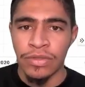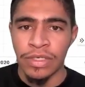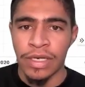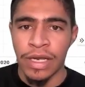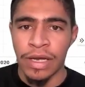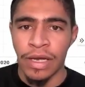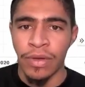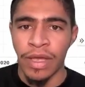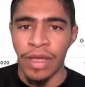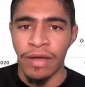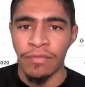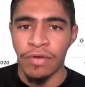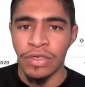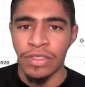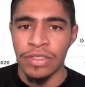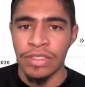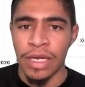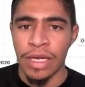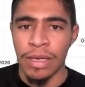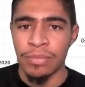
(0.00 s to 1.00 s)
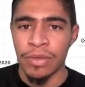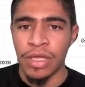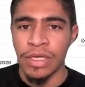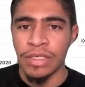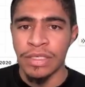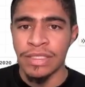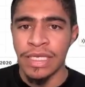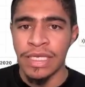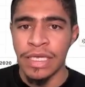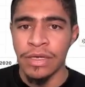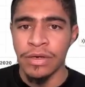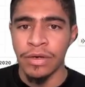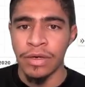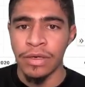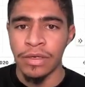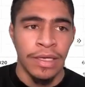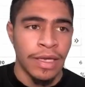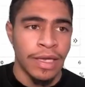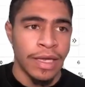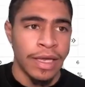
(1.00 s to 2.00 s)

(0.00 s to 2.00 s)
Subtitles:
So now we have our stop loss here.